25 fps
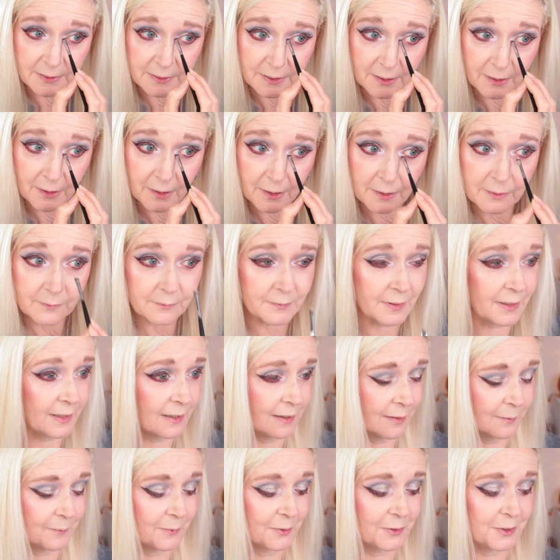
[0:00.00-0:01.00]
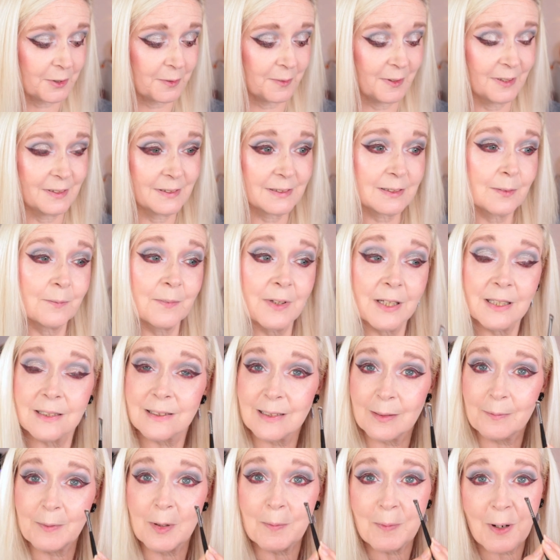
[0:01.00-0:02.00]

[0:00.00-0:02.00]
so hopefully I'm not doing something similar.